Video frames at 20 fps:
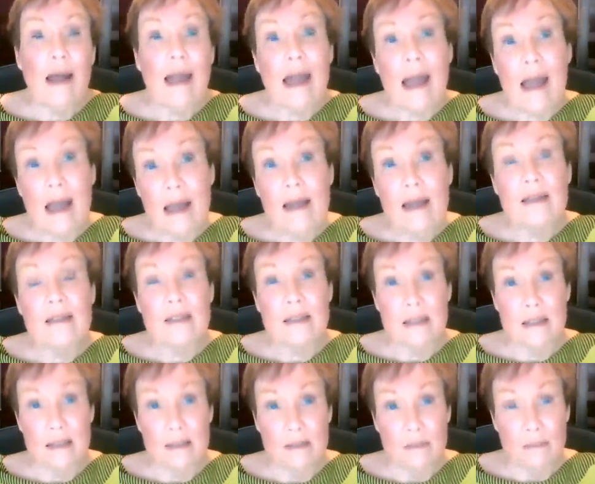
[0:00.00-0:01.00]

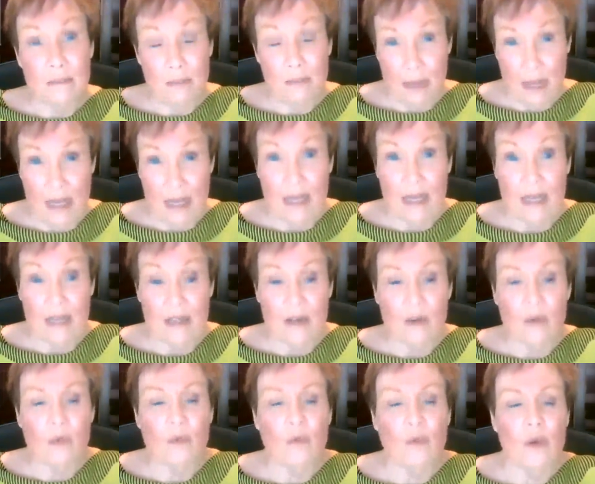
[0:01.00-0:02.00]
and me
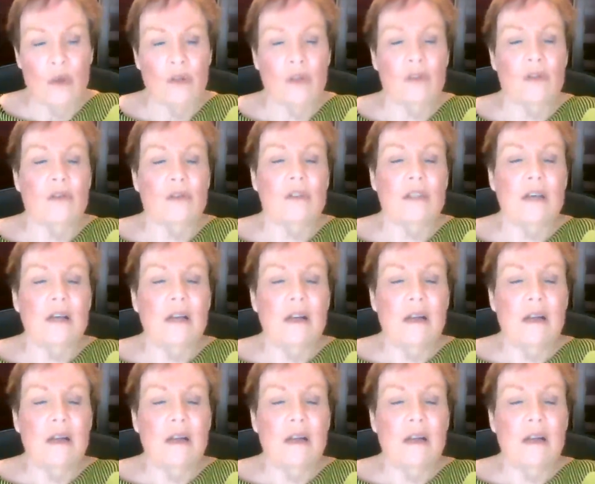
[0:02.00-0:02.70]
world.